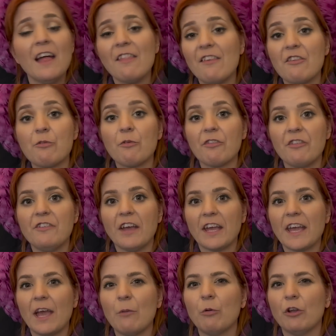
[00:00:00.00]
This was the
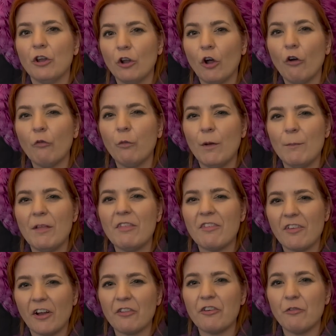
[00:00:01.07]
decade when a lot of women
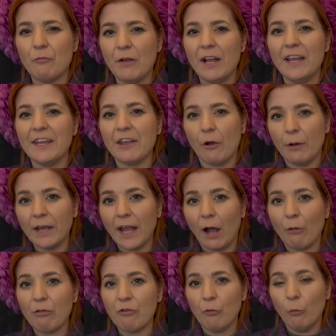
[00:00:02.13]
started really going
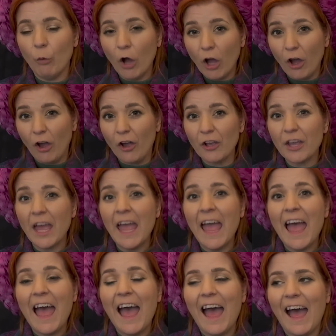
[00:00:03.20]
out to work.
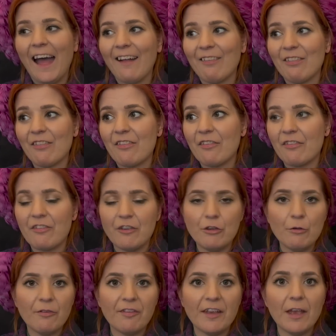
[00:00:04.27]
And so
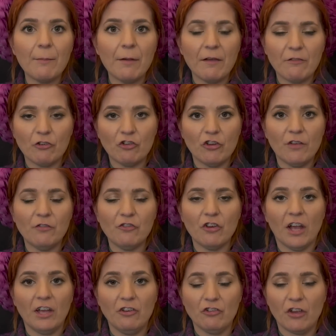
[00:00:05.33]
you see a bit of a shift
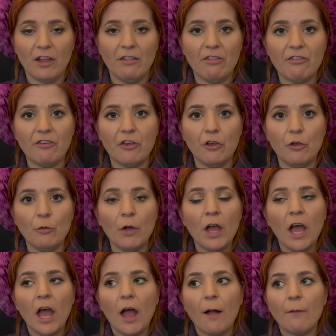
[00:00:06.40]
change into
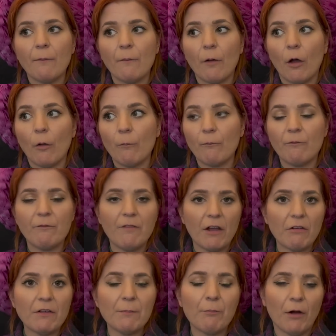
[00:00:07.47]

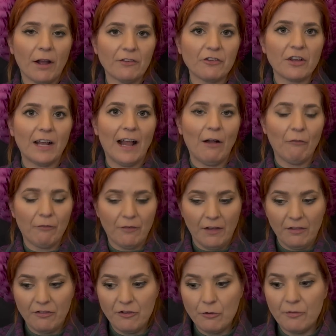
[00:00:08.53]
very practical
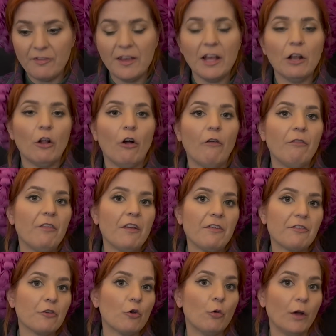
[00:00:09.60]
outfits. You see a lot of
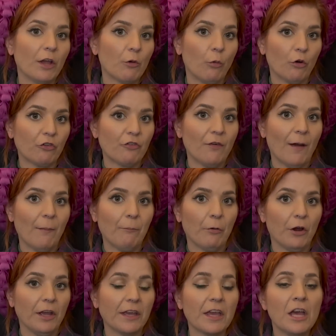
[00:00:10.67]
this quick wash
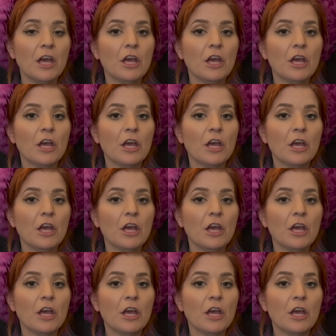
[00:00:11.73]
fabric.